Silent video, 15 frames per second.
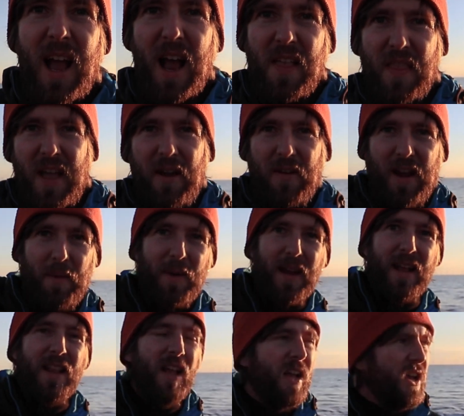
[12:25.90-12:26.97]
And there I am
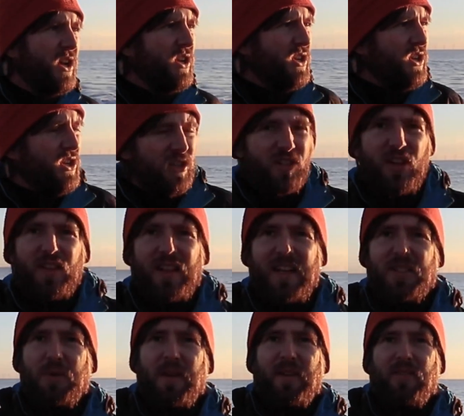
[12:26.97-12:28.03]
again. So the
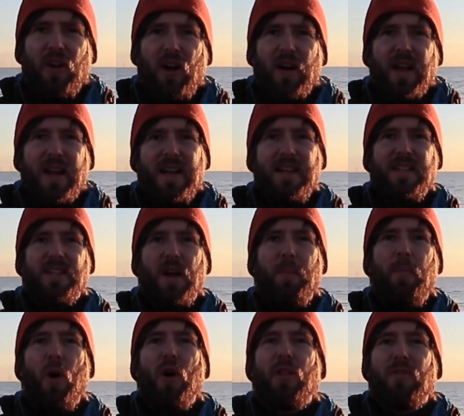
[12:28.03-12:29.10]
last one I've got is a
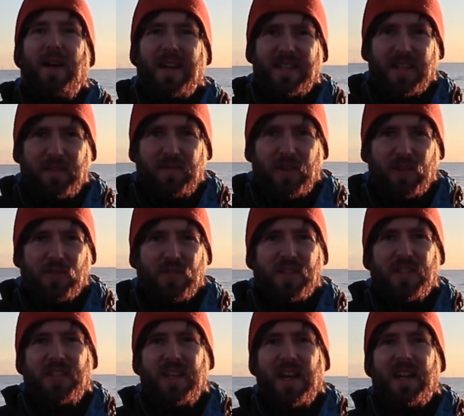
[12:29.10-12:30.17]
polarizing filter. It's
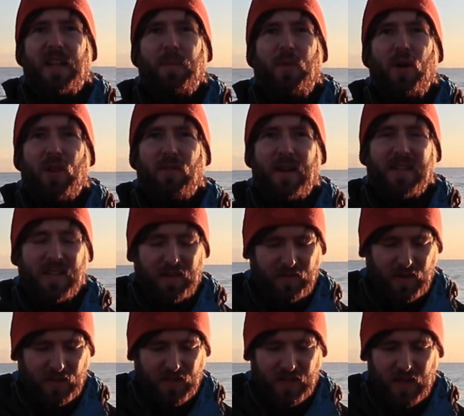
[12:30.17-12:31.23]
a circular polarizing
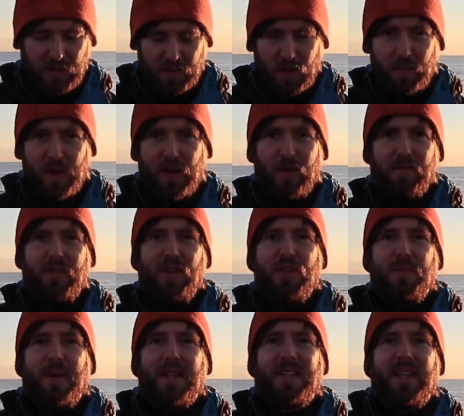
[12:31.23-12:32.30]
filter. Now, don't be
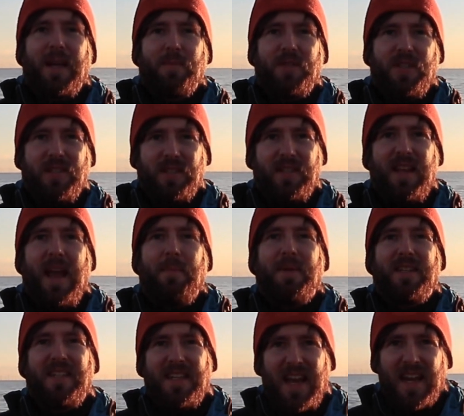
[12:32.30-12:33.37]
confused by the term
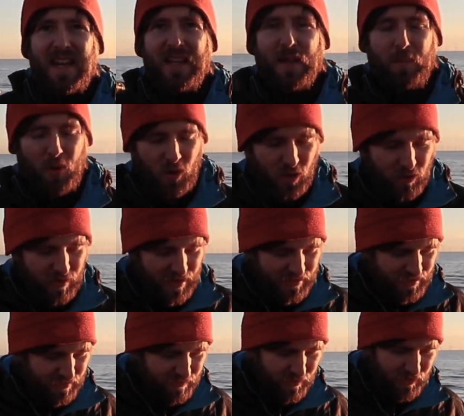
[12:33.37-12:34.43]
circular
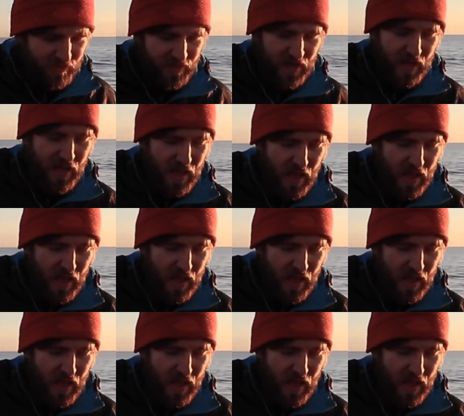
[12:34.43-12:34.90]
polarizing filter